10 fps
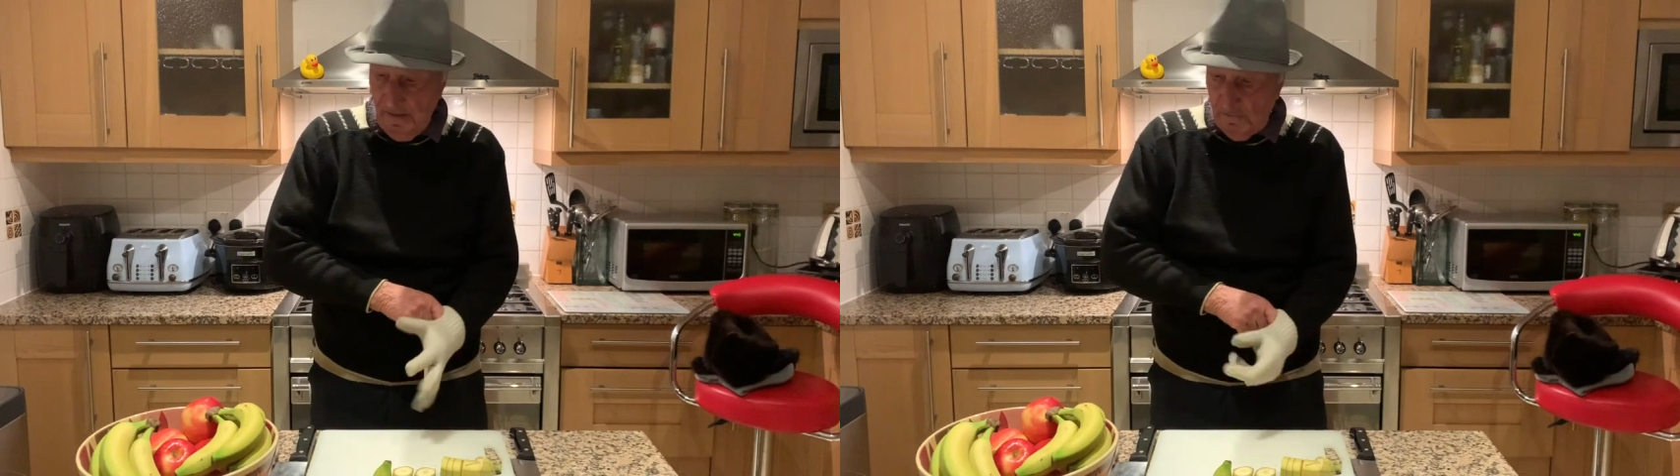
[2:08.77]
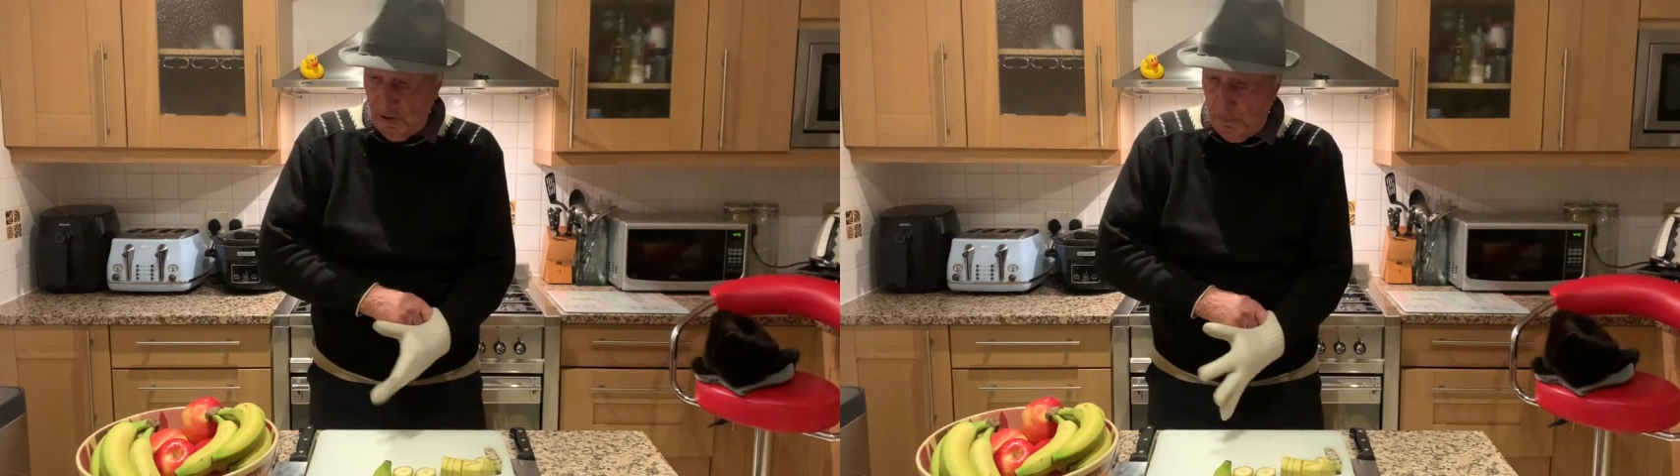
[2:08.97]

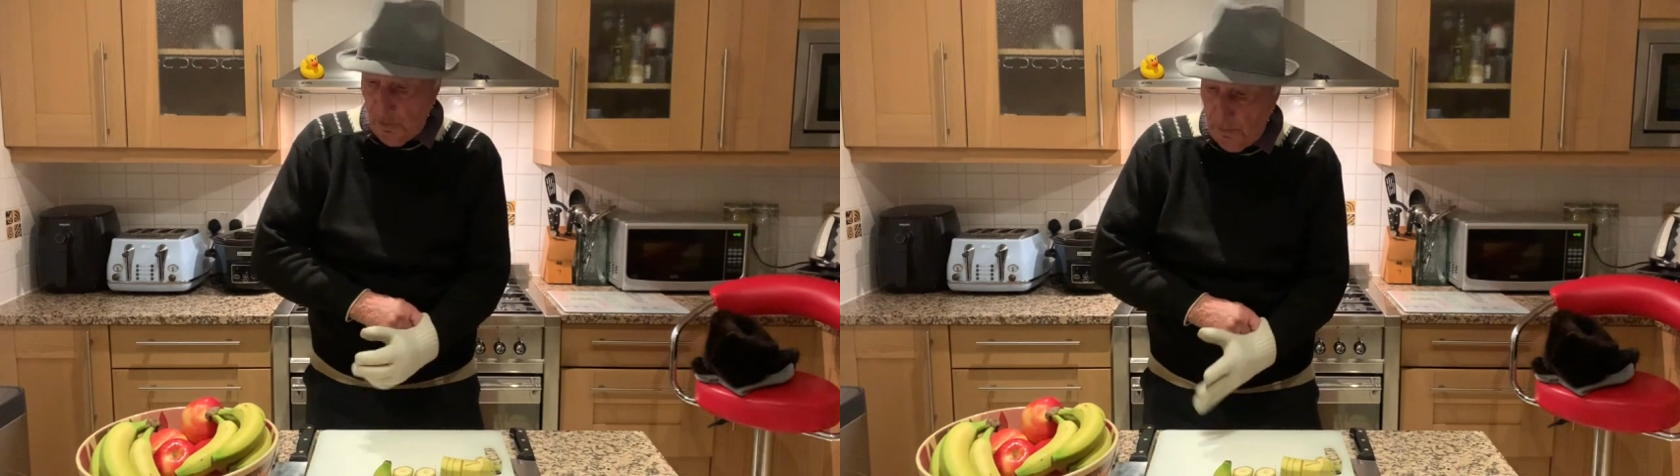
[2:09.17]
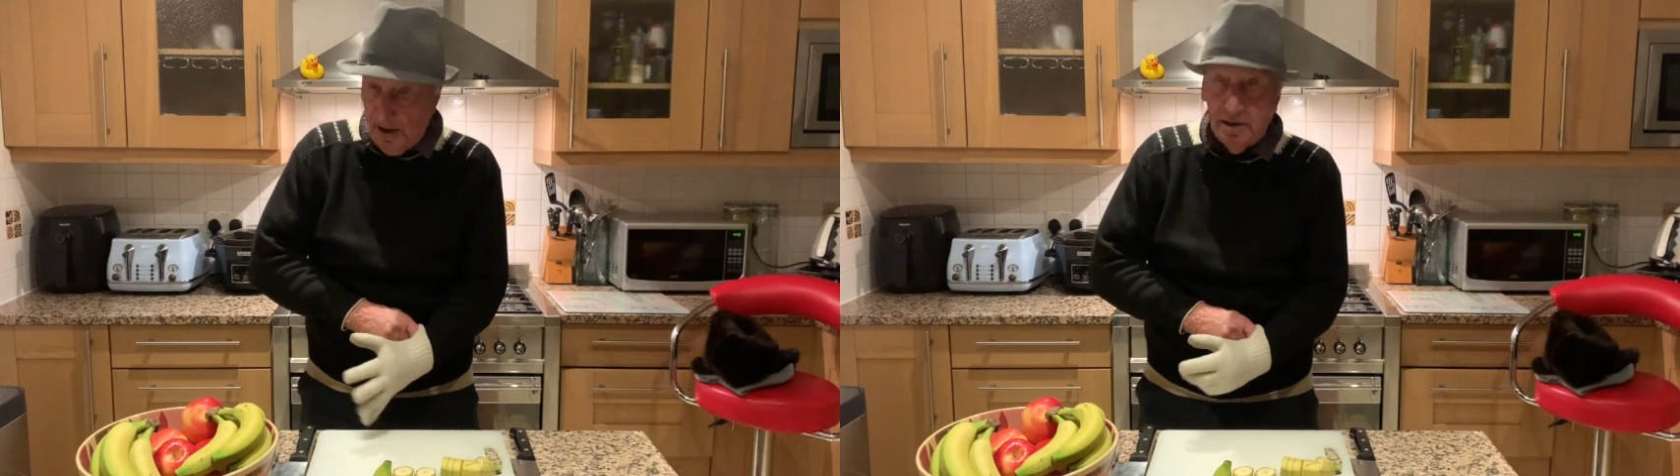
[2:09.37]
for the
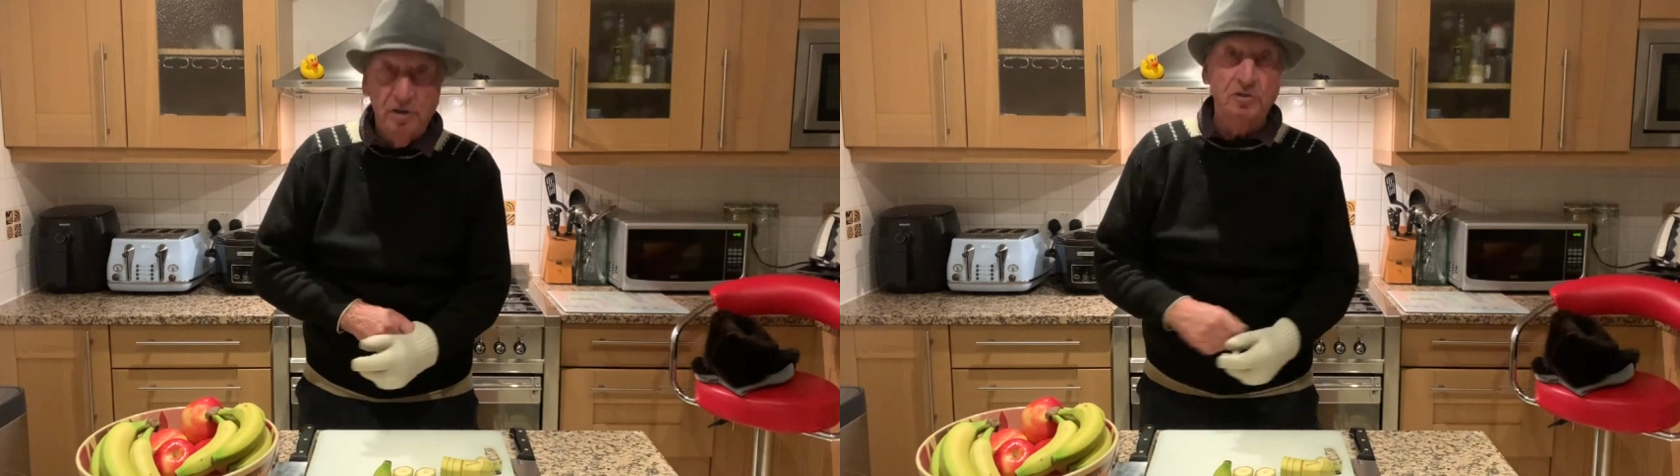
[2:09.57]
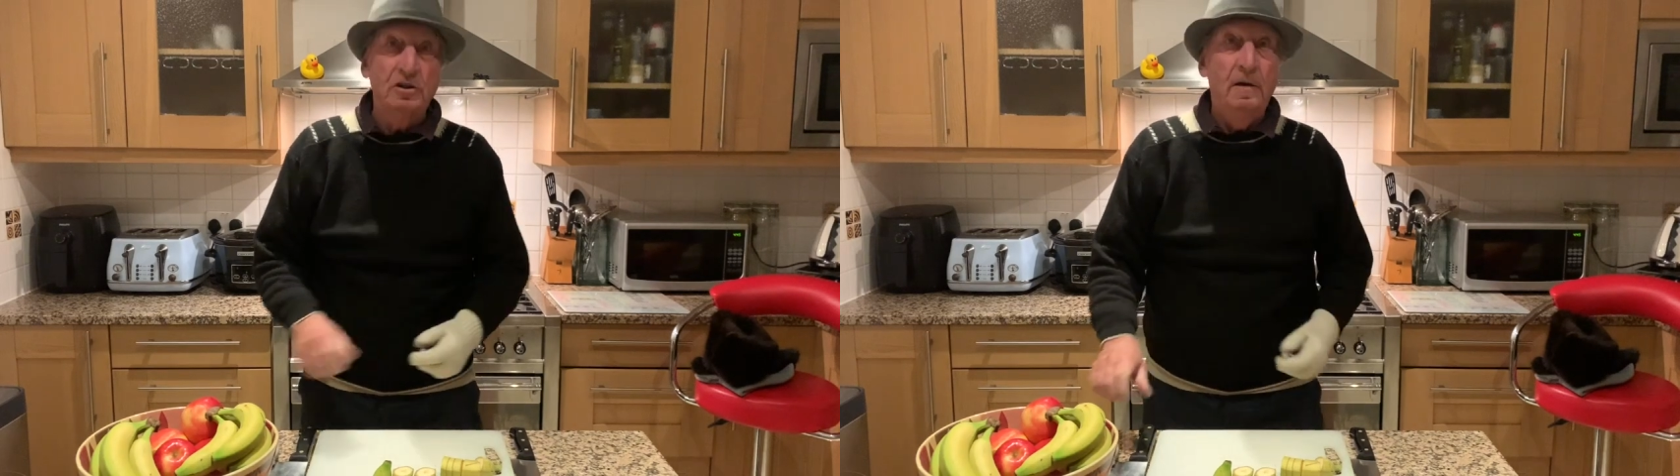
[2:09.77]

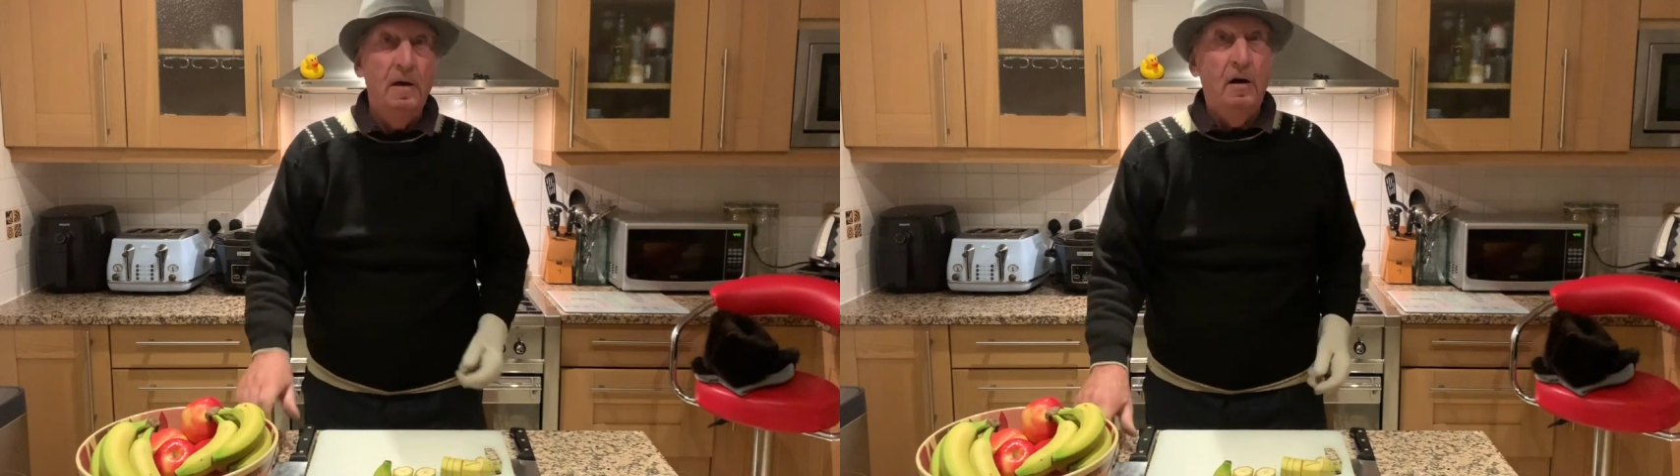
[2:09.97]
bookmakers